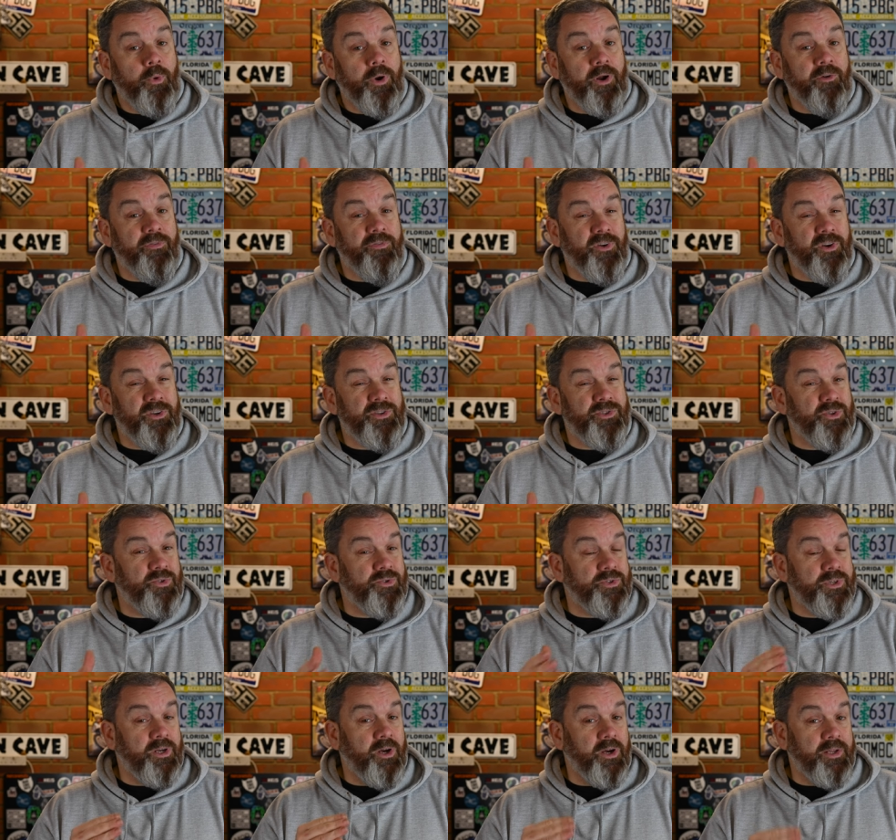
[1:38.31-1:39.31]
When I first
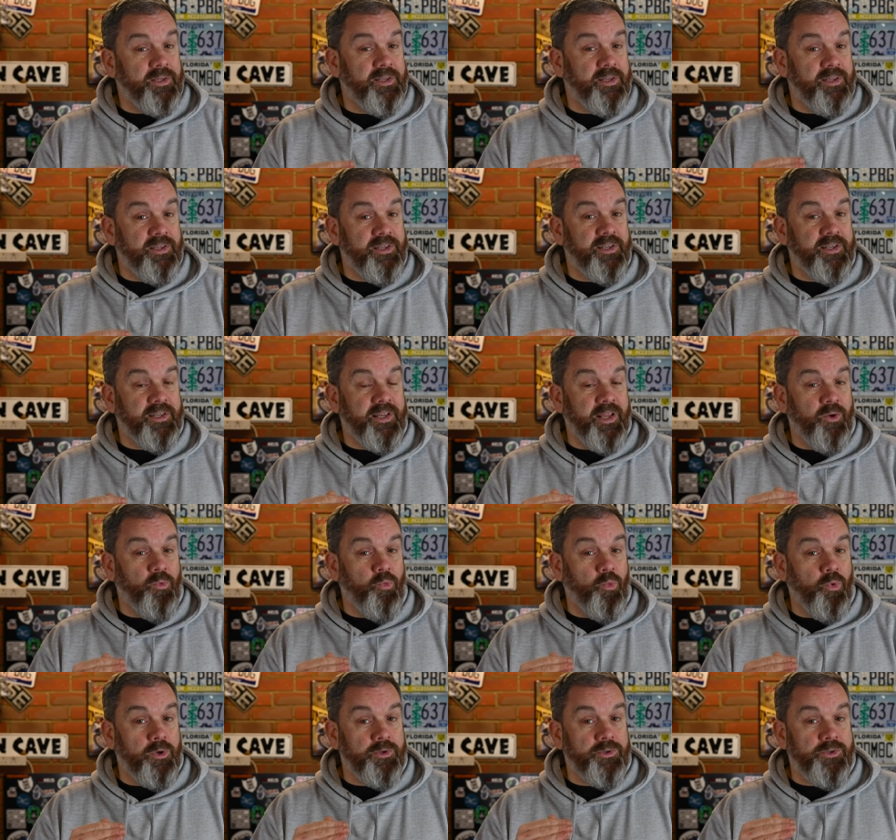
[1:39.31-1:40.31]
used it, I did think there
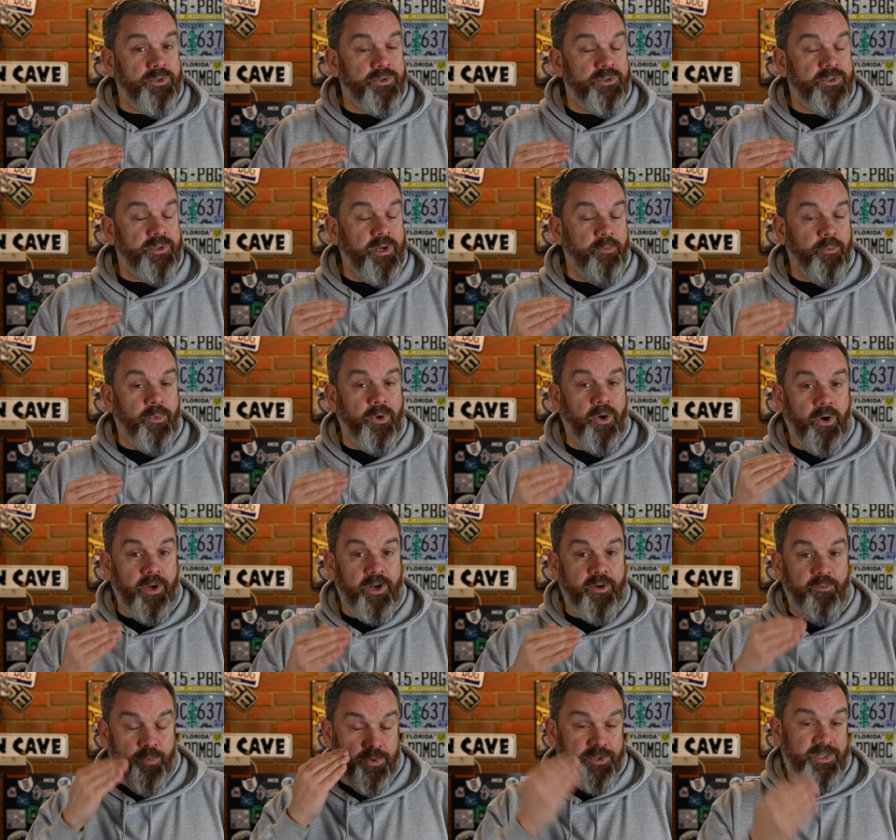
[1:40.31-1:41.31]
was some
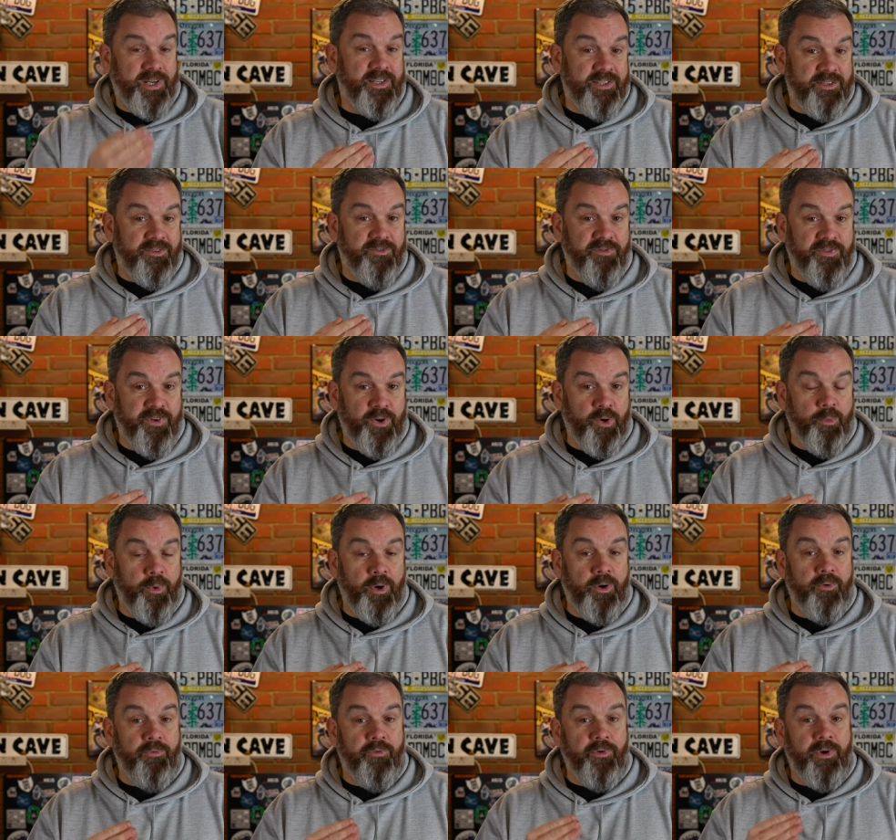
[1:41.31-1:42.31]
kind of protective film
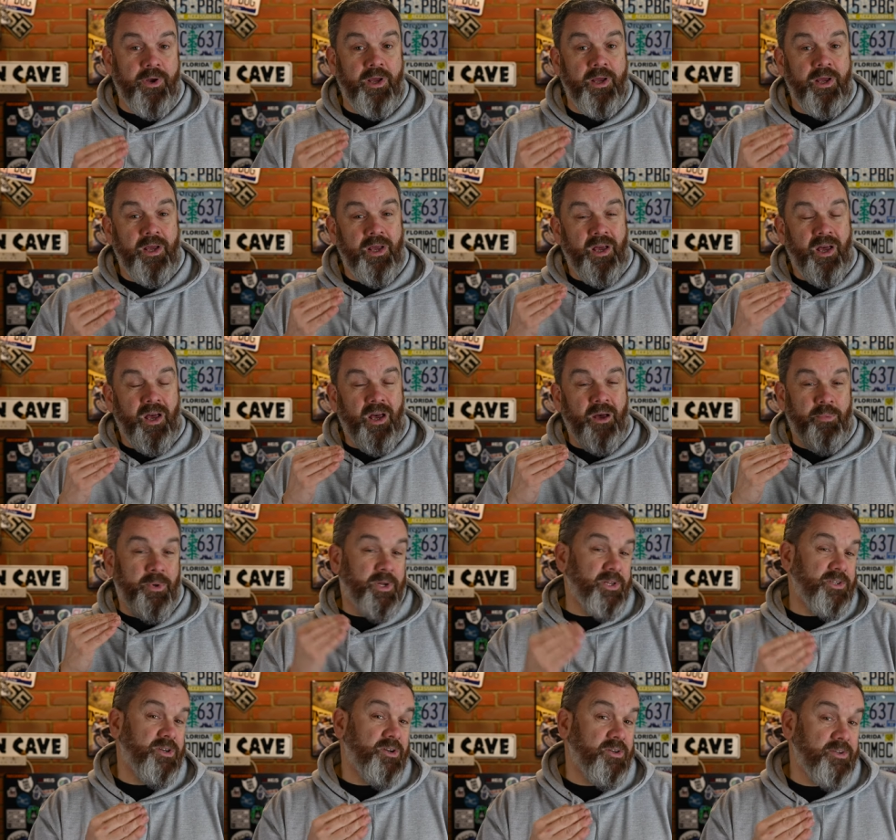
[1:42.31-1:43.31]
over it, uh, but
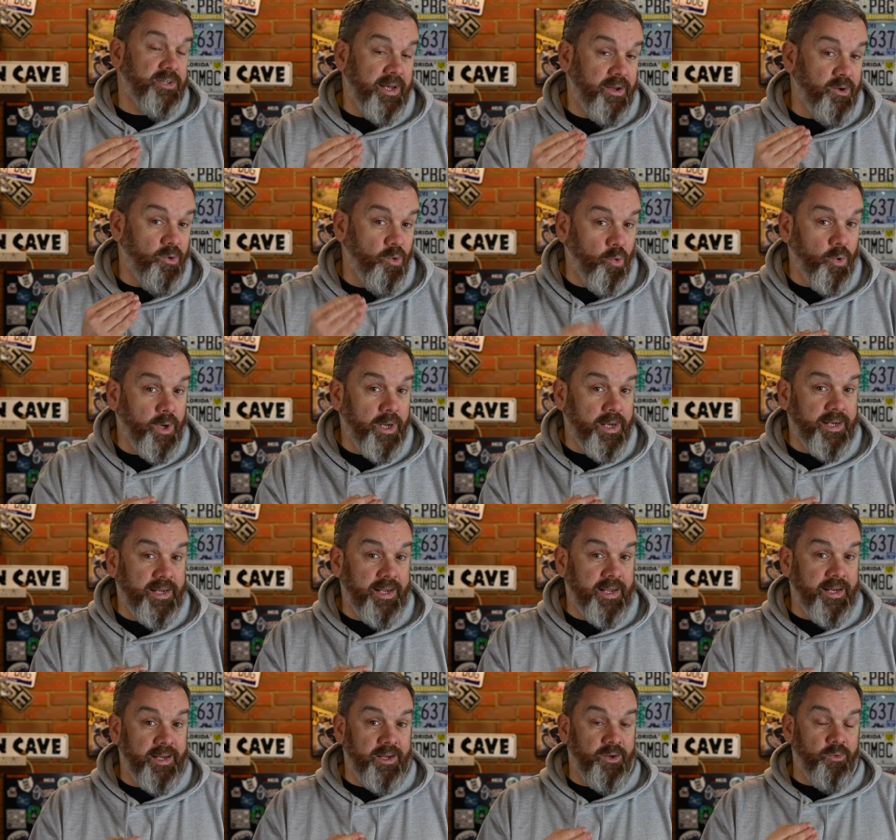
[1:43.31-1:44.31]
it turns out all it
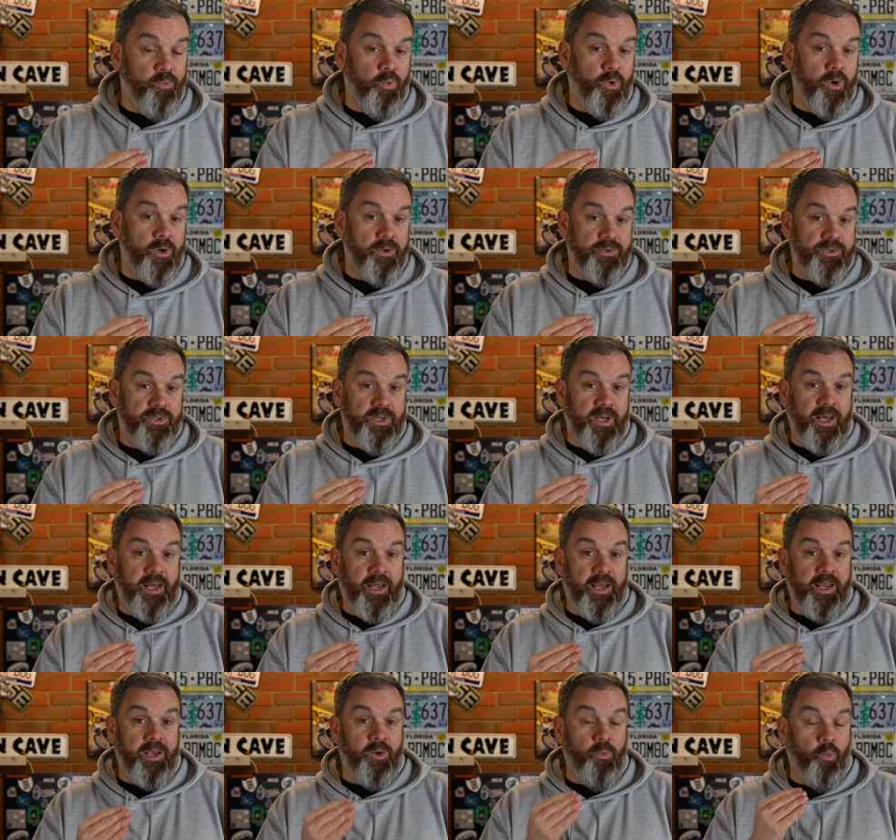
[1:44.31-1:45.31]
needed was
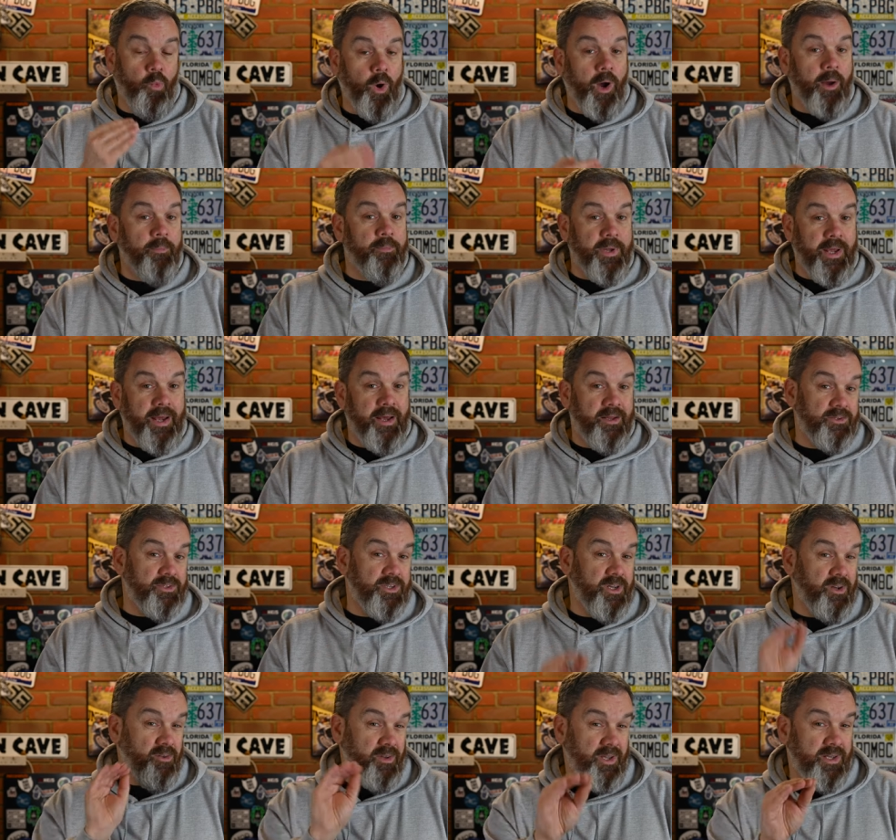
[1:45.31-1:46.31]
a wipe down,
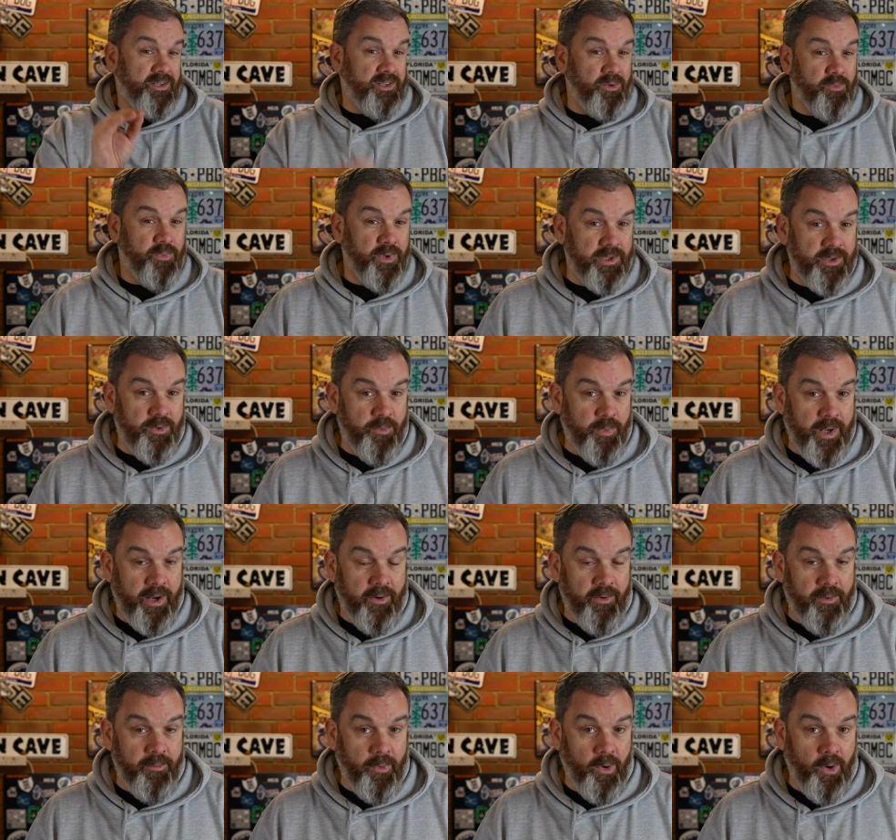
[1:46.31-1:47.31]
so that's something to
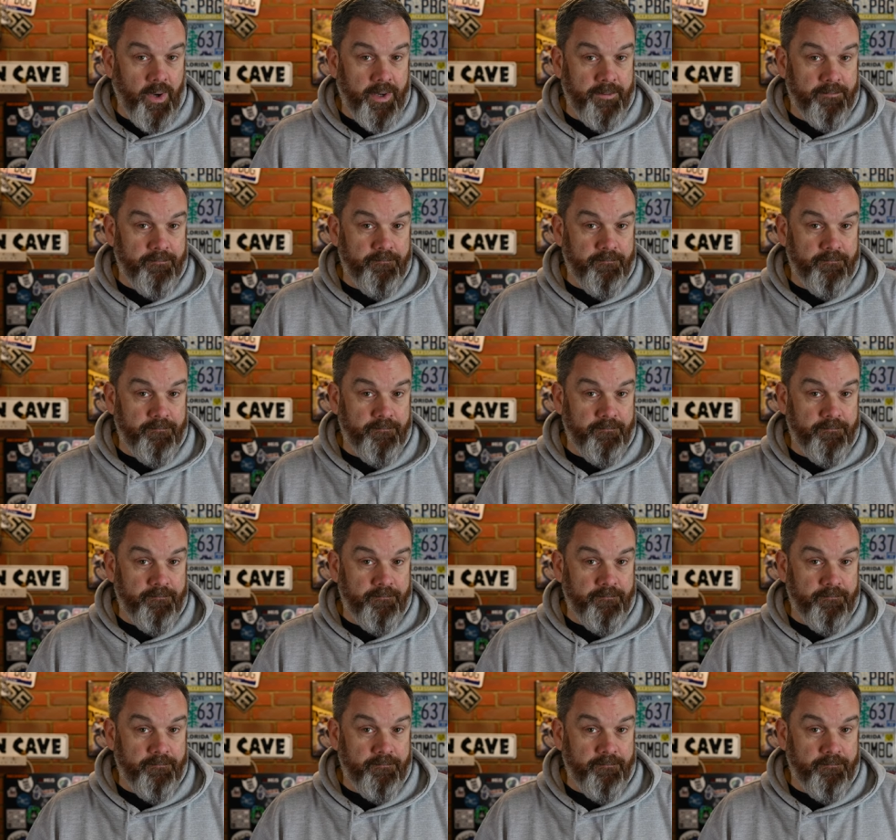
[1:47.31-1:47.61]
bear in mind.